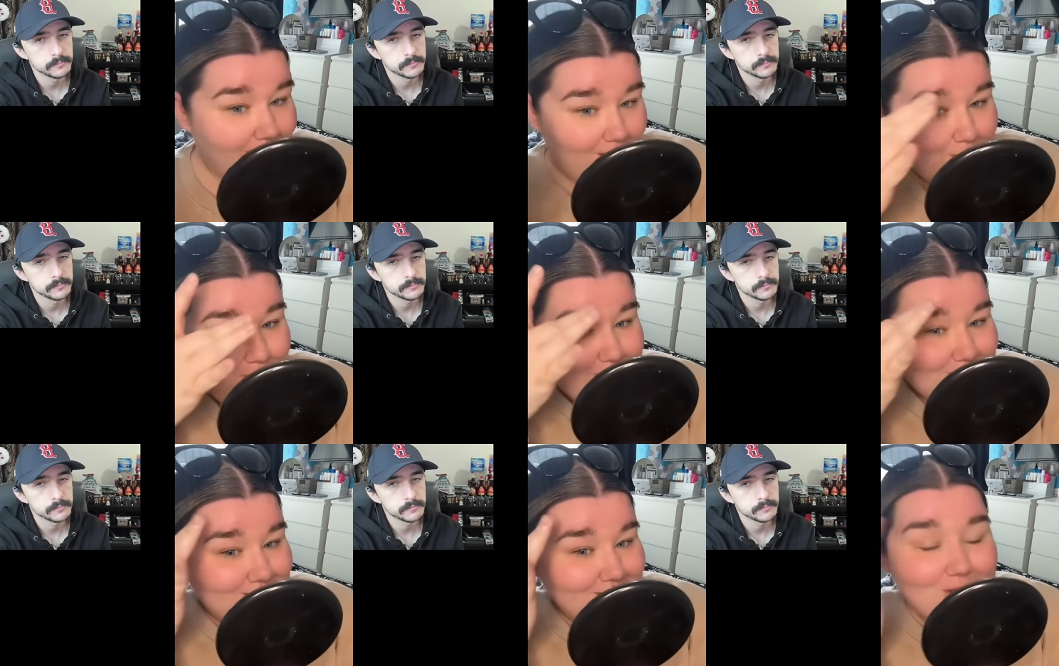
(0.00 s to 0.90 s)
Speaker 1: and we just,
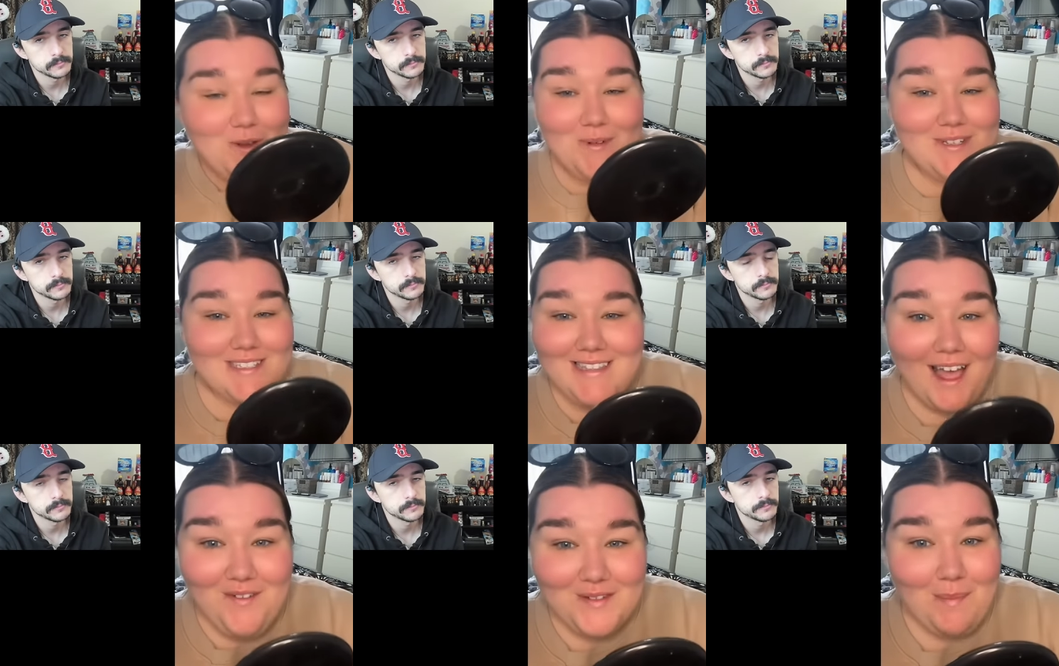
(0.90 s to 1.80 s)
we just
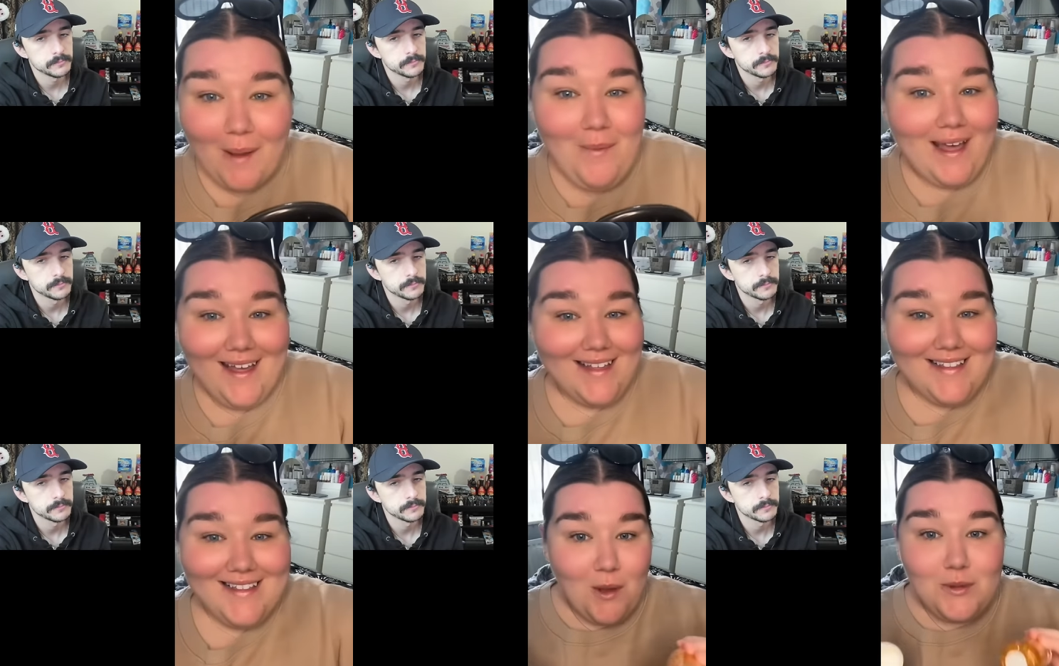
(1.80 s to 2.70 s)
laughed about it.
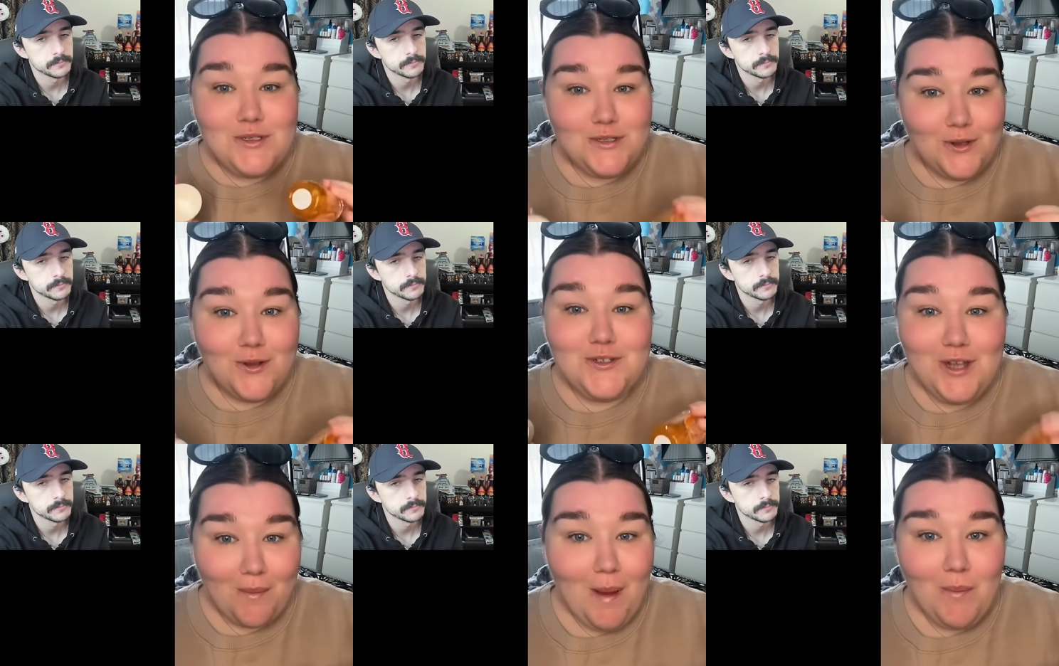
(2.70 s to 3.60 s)
It was such
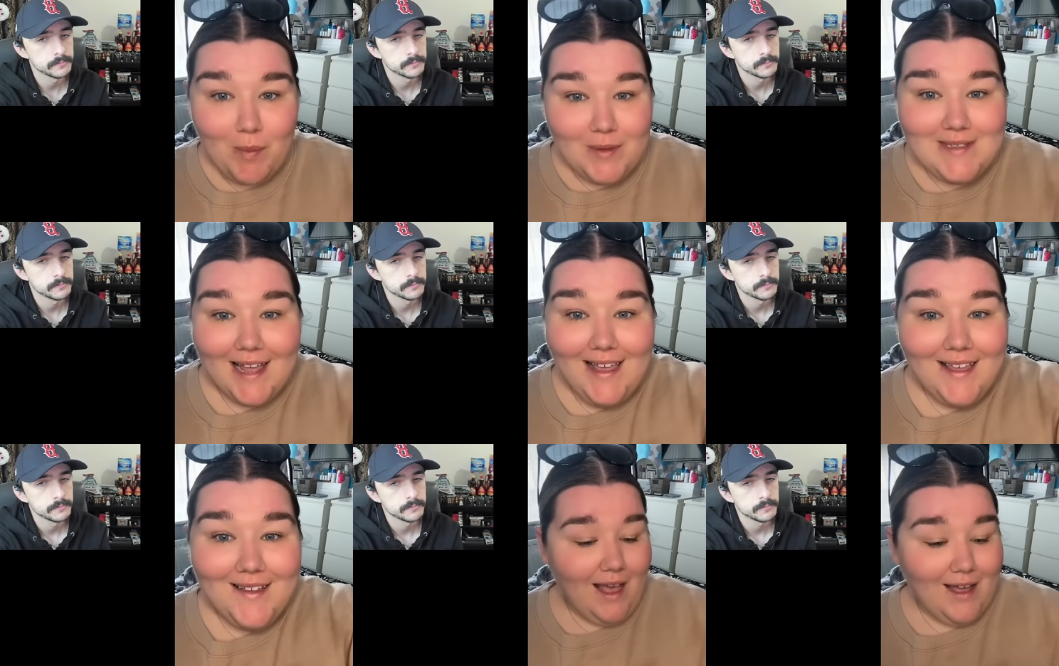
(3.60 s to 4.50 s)
a memorable
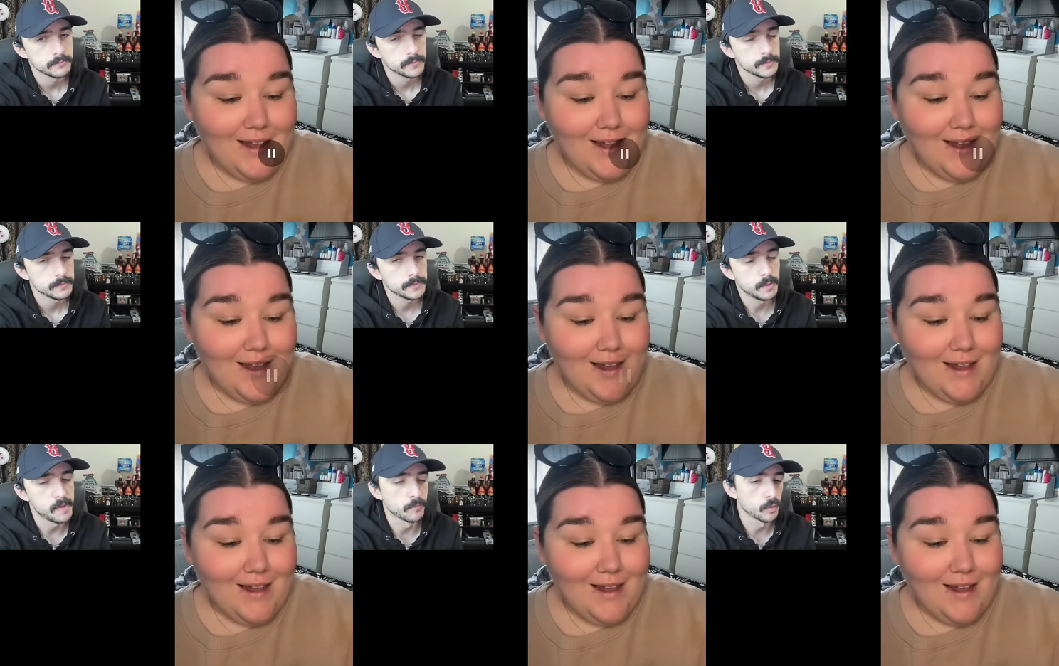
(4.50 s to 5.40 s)
date, and I.
Speaker 2: The
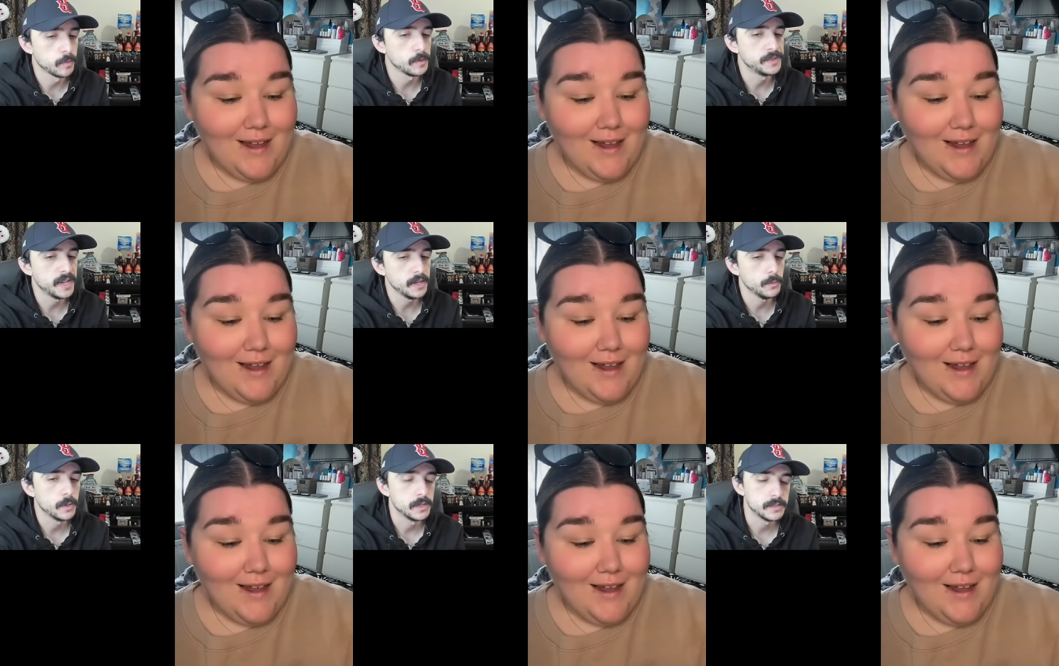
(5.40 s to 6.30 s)
memorable date
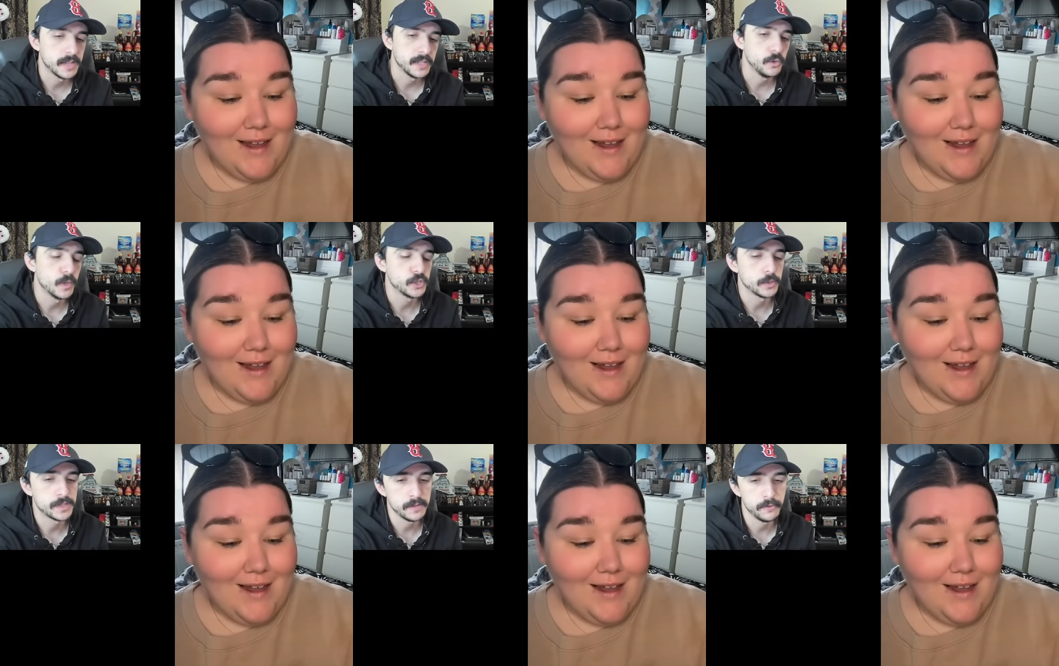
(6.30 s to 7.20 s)
was that you went to a
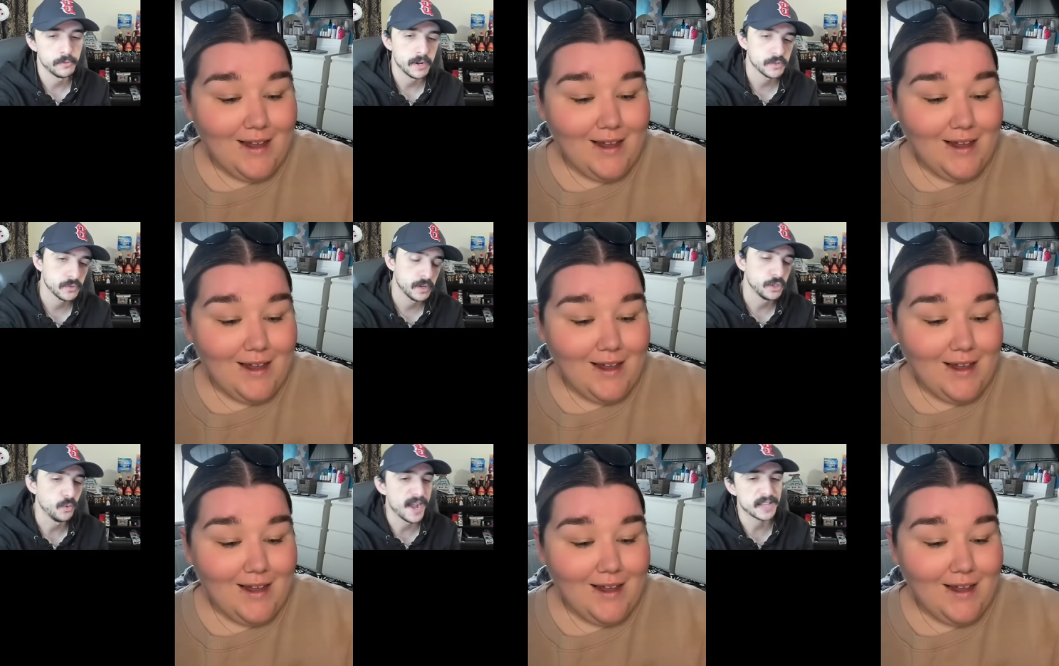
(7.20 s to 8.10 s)
seafood restaurant,
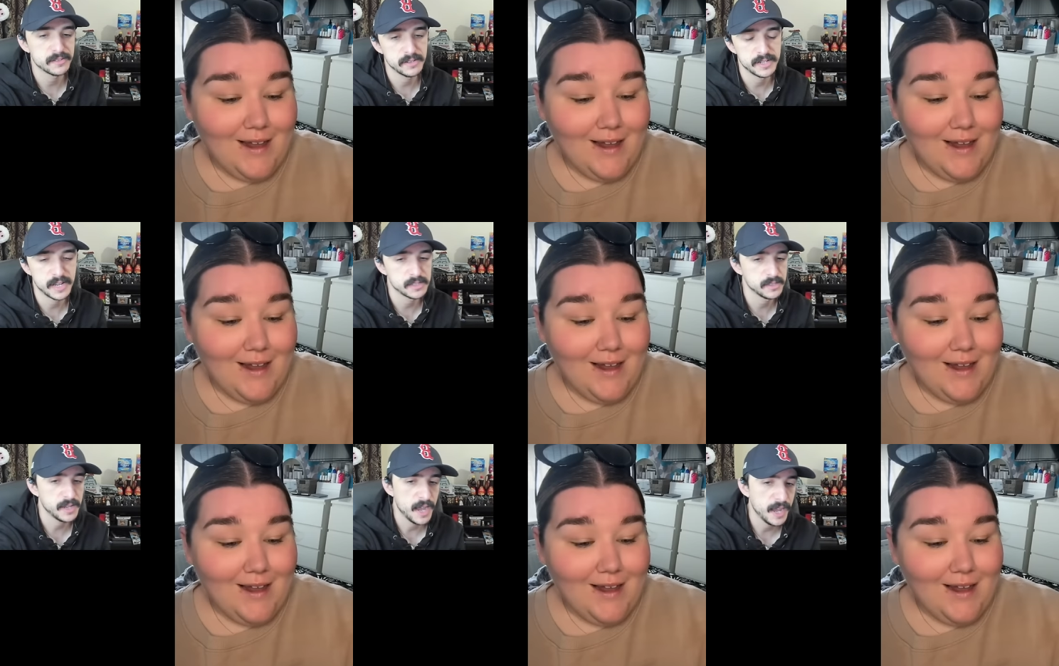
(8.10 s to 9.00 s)
you accidentally texted
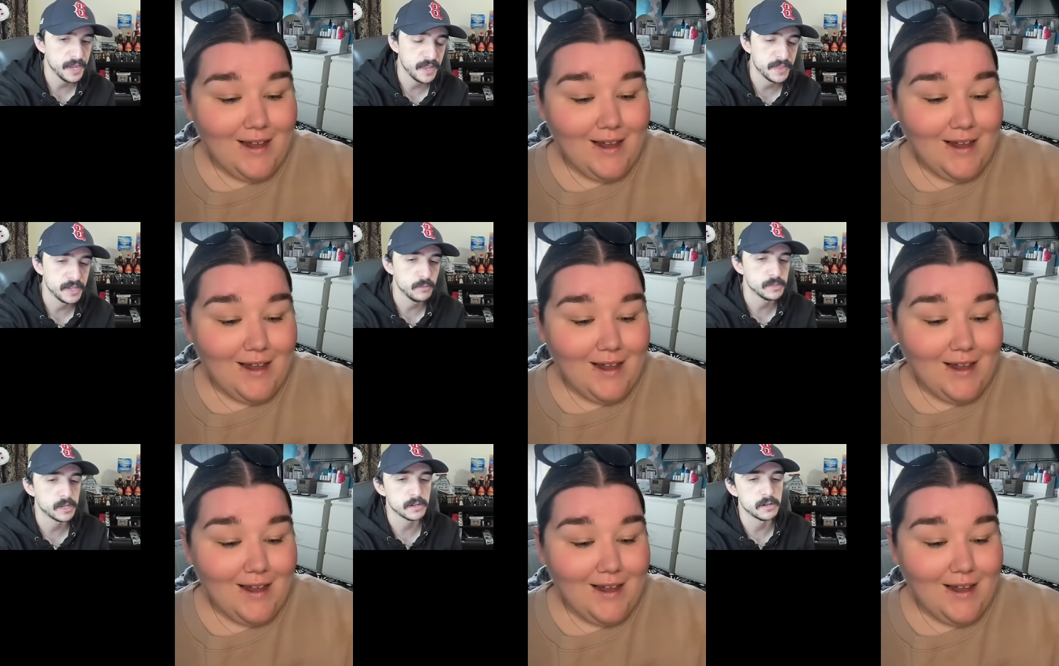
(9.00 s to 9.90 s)
the guy, and then he was
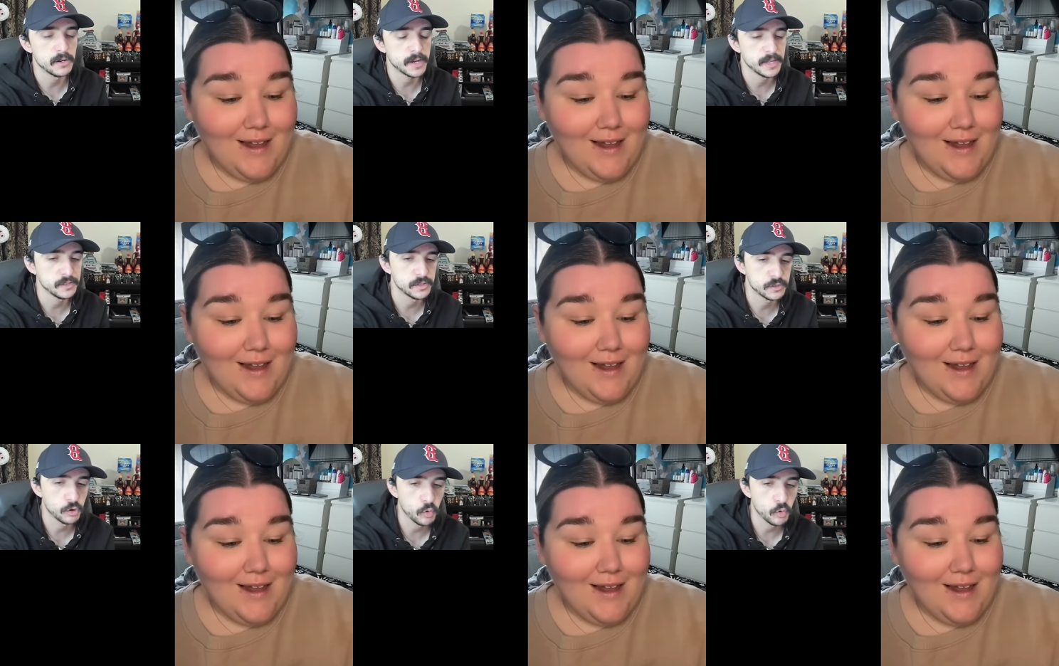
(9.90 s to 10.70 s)
like, "Oh, okay, let's just go to a